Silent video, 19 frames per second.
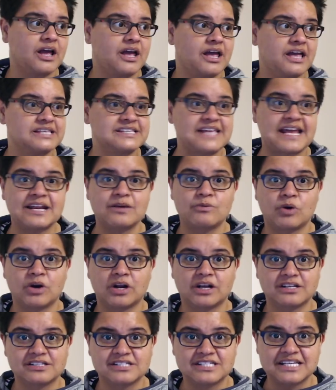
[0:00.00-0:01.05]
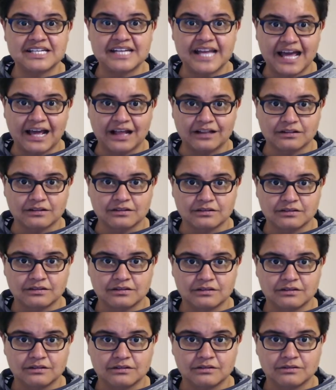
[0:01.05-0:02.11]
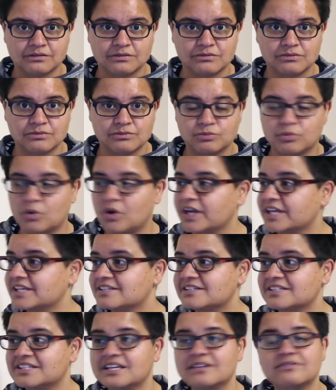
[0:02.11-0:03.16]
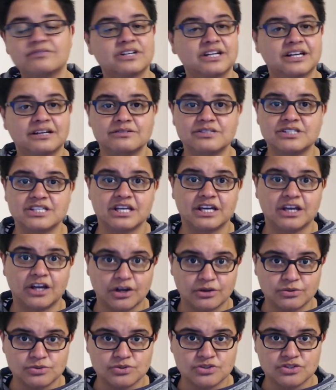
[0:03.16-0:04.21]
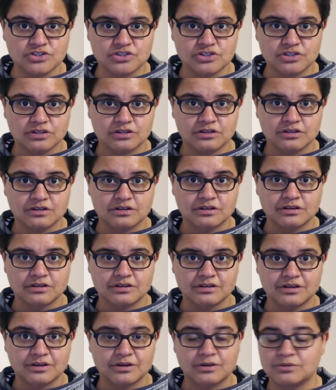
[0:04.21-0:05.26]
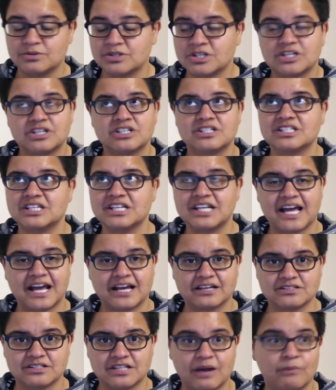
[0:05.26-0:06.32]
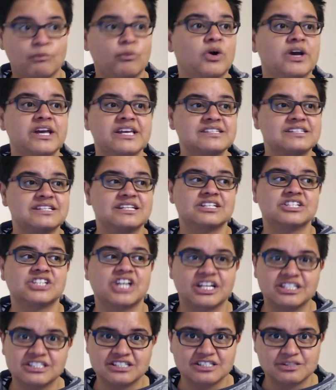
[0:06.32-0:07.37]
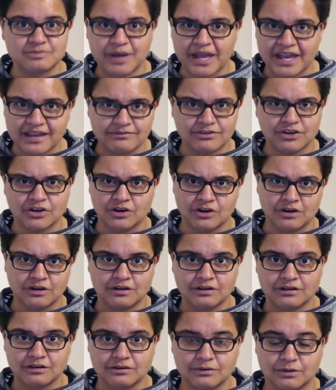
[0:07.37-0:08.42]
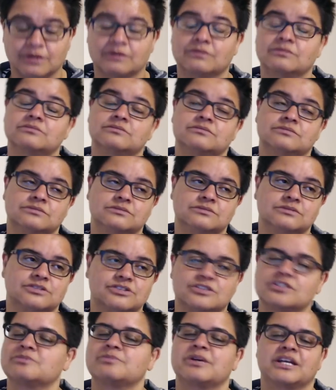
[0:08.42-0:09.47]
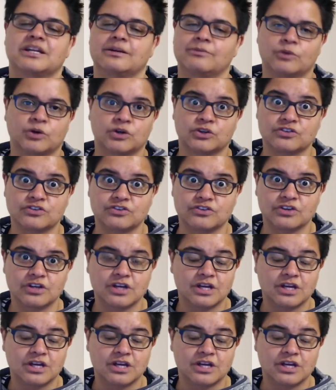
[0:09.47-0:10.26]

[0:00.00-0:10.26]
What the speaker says: Is anyone going to see Nell? Why is Stephen now seeing ghosts? Who's he going to see next? And why isn't it changing his behaviour? Well, it's just making it worse.